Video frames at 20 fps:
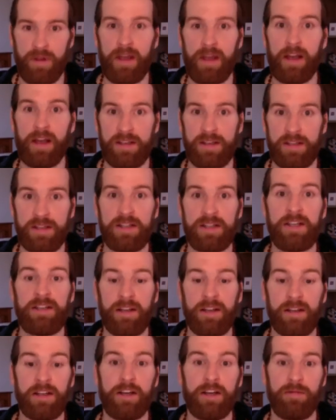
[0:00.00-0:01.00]

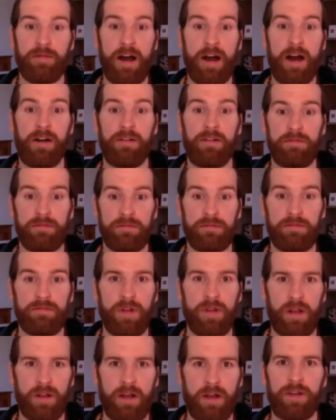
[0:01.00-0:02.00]
exceedingly well,
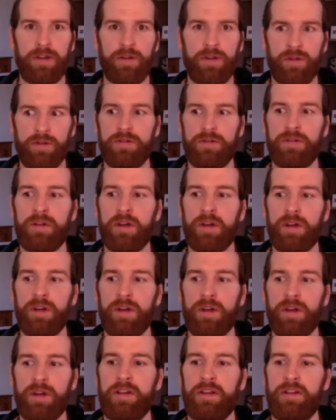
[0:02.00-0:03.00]
like
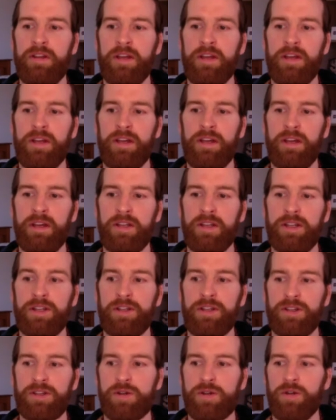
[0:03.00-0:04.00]
the
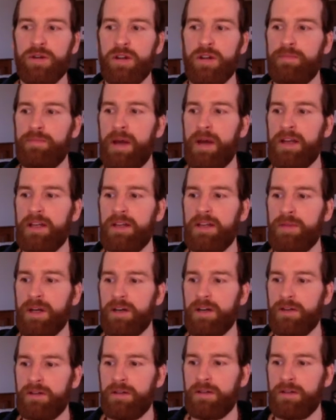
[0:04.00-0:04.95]
indigenous call it panema,